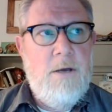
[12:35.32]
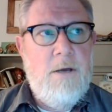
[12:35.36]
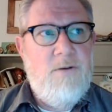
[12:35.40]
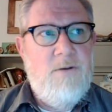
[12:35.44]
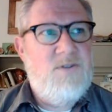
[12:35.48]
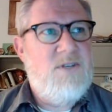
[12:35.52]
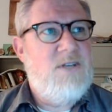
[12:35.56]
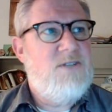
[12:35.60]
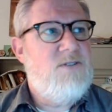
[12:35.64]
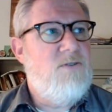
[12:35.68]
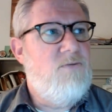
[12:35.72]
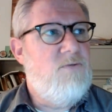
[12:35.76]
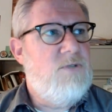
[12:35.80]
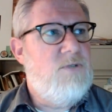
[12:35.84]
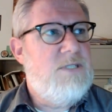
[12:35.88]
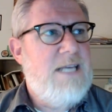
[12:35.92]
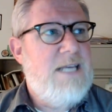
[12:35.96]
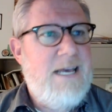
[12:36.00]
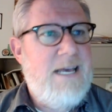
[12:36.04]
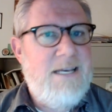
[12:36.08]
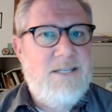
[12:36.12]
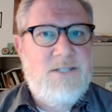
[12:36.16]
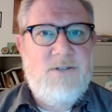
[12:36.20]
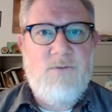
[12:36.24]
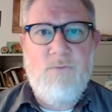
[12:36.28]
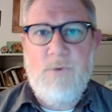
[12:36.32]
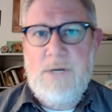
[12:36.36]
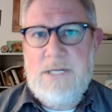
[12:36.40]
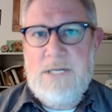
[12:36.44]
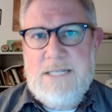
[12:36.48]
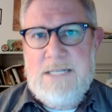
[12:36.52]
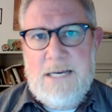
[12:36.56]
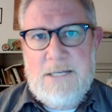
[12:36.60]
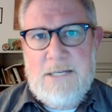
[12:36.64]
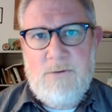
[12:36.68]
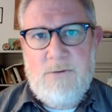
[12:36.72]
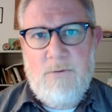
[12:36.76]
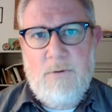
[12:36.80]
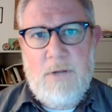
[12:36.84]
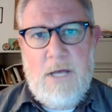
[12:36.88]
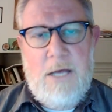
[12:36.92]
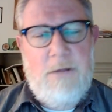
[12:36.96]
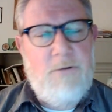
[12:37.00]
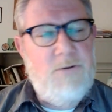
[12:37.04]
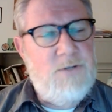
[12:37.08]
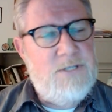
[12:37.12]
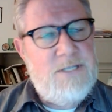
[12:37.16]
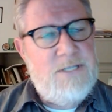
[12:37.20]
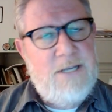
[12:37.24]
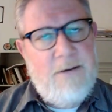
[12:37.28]
There's also test, retest,
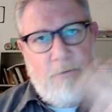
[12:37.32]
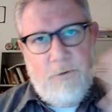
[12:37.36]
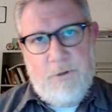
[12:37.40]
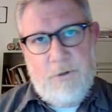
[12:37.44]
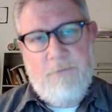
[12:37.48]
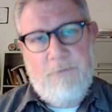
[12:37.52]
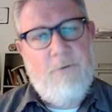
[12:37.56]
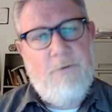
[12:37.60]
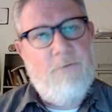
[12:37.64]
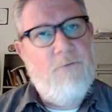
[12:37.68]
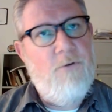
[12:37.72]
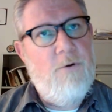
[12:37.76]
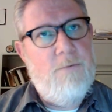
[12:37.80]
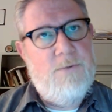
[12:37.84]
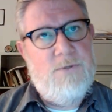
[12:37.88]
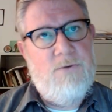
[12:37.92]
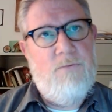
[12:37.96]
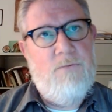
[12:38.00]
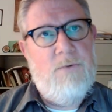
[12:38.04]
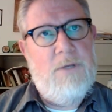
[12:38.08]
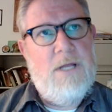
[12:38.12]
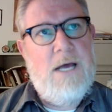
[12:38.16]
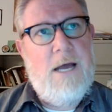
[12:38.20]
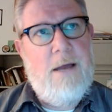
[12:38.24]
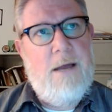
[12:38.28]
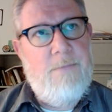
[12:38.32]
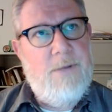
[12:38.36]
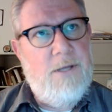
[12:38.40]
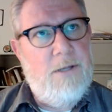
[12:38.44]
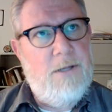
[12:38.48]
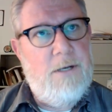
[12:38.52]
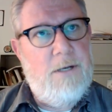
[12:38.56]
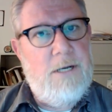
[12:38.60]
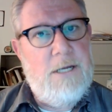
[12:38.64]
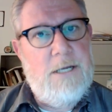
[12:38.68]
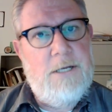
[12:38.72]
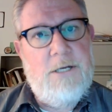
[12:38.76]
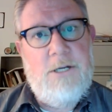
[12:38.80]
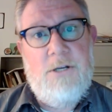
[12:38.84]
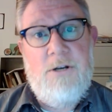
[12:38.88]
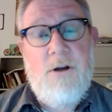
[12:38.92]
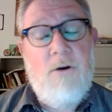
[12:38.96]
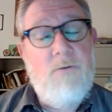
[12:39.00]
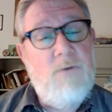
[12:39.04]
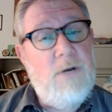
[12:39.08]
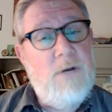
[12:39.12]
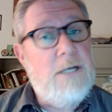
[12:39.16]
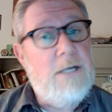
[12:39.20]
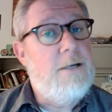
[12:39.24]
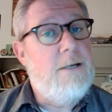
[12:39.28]
reliability. there's several different forms of reliability, and you
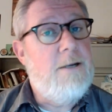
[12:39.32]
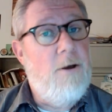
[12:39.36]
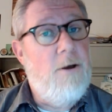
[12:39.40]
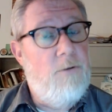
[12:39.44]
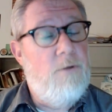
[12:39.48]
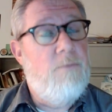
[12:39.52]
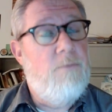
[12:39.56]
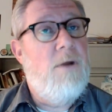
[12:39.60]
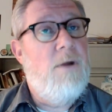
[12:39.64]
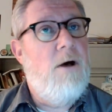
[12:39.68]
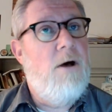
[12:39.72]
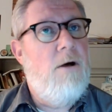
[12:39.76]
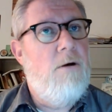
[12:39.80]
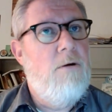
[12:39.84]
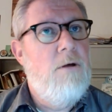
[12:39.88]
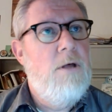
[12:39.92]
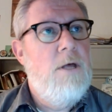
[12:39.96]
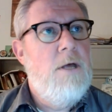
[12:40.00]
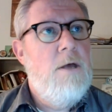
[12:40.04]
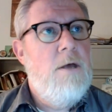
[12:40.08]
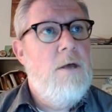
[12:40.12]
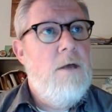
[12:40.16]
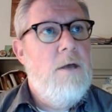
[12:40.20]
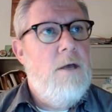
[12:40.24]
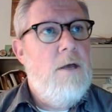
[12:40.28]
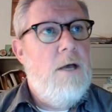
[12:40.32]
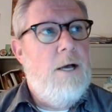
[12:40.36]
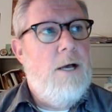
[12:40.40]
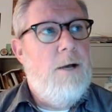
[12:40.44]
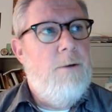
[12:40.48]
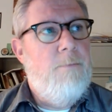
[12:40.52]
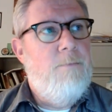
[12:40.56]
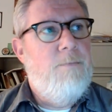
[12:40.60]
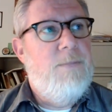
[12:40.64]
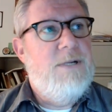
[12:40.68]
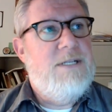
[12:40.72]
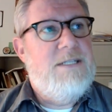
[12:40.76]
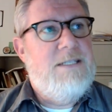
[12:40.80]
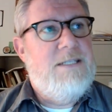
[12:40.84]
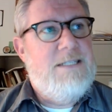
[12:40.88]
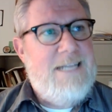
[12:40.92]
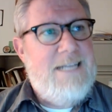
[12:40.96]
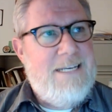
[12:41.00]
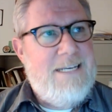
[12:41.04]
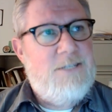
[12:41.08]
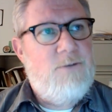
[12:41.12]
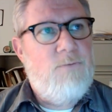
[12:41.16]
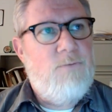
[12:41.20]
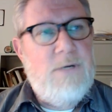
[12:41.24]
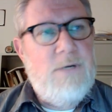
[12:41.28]
don't need to know them all. Um, but
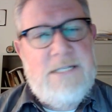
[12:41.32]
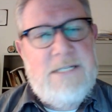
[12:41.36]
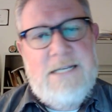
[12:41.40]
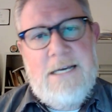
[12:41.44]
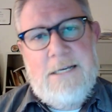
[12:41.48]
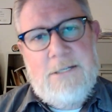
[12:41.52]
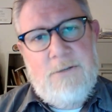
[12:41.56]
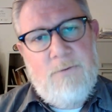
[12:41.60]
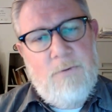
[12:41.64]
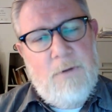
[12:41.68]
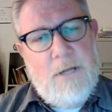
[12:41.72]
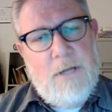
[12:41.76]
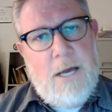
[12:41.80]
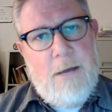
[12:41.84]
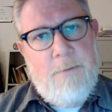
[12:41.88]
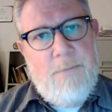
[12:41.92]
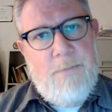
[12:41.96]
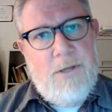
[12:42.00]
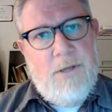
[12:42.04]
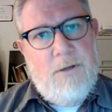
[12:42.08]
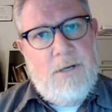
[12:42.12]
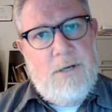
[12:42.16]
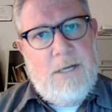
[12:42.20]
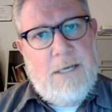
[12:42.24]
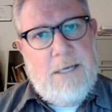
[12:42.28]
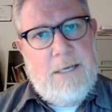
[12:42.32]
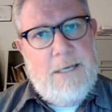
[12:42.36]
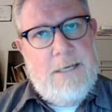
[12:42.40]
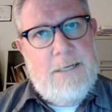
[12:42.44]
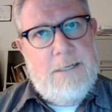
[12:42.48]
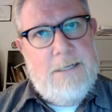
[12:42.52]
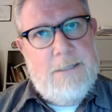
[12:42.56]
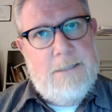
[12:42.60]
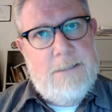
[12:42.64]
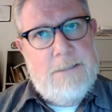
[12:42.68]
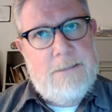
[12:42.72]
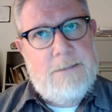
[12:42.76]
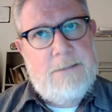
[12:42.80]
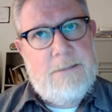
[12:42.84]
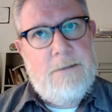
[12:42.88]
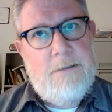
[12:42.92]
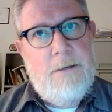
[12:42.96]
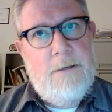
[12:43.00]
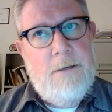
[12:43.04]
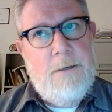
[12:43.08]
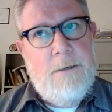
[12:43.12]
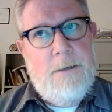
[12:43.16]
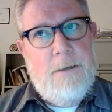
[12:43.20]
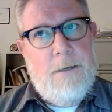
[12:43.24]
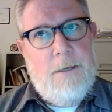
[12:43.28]
test, retest reliability is
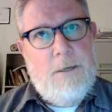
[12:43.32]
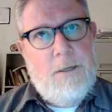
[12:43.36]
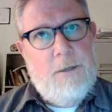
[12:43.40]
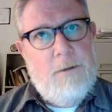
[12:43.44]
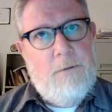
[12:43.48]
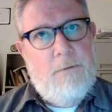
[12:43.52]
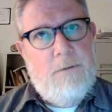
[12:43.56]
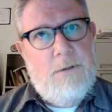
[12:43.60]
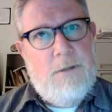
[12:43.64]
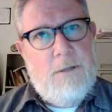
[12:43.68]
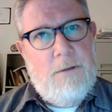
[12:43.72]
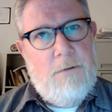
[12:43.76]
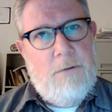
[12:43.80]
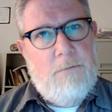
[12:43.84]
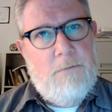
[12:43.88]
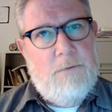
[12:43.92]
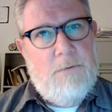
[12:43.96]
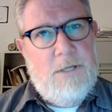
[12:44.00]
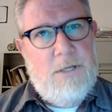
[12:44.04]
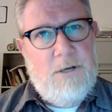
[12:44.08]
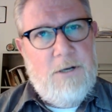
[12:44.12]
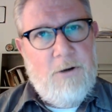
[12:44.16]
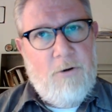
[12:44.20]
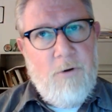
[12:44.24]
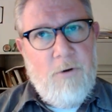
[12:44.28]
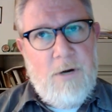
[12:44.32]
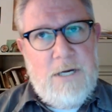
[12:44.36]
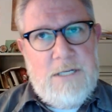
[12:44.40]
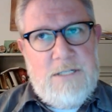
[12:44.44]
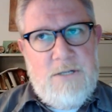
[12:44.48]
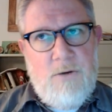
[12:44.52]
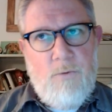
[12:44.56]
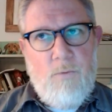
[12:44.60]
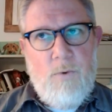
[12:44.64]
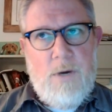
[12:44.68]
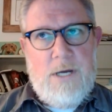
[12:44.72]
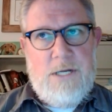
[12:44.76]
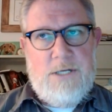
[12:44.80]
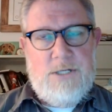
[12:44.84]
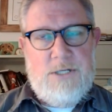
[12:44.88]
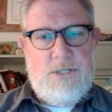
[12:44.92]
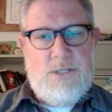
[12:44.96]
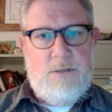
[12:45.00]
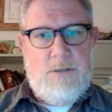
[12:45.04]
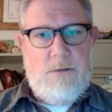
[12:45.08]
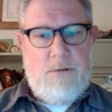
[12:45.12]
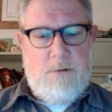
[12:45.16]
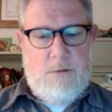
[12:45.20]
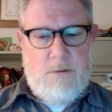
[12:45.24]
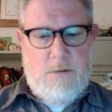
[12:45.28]
eh, the, the degree to
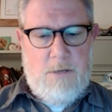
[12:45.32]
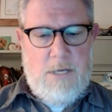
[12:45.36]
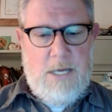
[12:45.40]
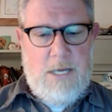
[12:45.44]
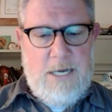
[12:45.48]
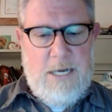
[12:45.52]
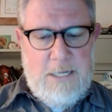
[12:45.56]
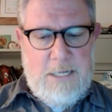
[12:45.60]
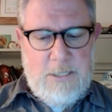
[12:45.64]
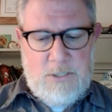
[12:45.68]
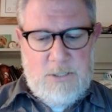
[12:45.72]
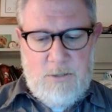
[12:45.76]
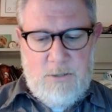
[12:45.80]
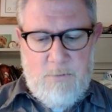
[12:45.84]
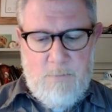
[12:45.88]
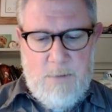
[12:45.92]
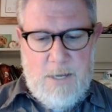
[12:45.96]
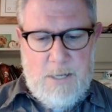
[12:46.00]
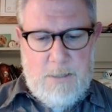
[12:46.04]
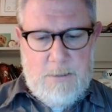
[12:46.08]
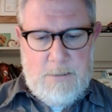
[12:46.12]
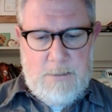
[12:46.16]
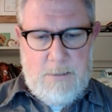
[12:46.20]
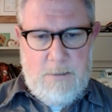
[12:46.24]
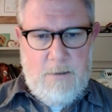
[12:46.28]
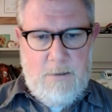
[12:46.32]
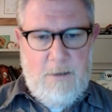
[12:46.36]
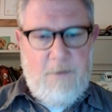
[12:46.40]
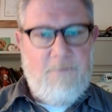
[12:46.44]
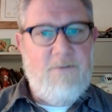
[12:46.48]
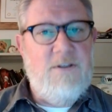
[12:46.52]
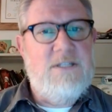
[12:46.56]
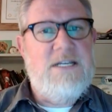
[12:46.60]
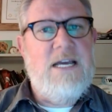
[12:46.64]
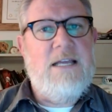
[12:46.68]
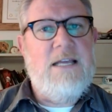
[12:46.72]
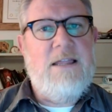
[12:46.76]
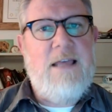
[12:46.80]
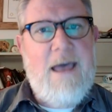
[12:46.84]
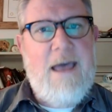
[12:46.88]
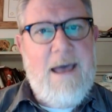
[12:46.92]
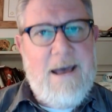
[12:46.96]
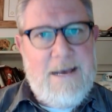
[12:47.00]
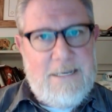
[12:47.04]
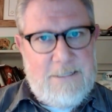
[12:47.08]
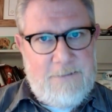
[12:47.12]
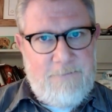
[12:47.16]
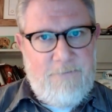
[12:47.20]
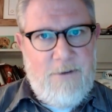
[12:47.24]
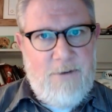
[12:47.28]
which an instrument, if you take the
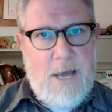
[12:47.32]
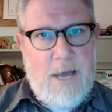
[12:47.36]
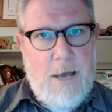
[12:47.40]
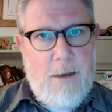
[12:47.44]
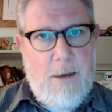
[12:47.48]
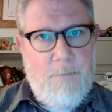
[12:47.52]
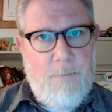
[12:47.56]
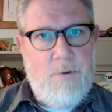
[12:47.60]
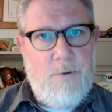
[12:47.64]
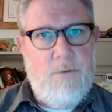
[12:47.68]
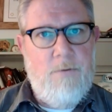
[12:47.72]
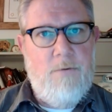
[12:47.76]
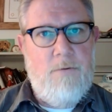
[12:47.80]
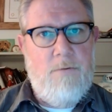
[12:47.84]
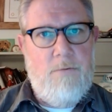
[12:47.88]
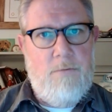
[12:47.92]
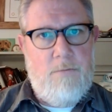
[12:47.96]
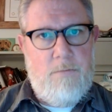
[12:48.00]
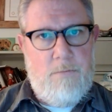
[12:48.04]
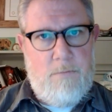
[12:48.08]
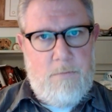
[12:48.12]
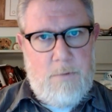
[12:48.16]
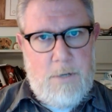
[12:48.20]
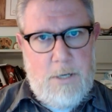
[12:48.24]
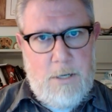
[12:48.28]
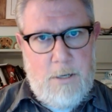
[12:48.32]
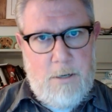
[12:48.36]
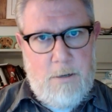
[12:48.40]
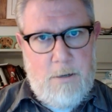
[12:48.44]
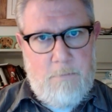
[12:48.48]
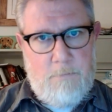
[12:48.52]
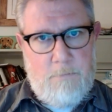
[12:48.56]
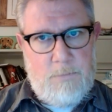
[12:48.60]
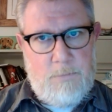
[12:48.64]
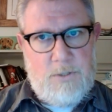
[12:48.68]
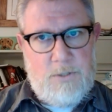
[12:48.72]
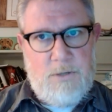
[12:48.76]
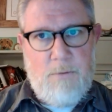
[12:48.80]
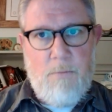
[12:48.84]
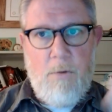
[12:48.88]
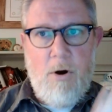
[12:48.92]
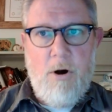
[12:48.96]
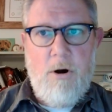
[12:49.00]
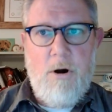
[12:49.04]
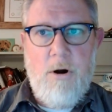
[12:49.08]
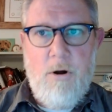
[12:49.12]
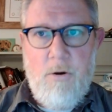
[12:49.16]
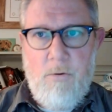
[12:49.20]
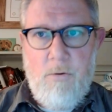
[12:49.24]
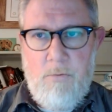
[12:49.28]
ASVAB um,
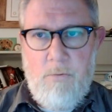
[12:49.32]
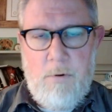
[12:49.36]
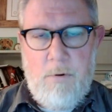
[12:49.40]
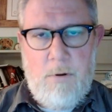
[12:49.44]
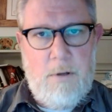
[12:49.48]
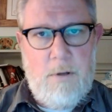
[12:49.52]
tomorrow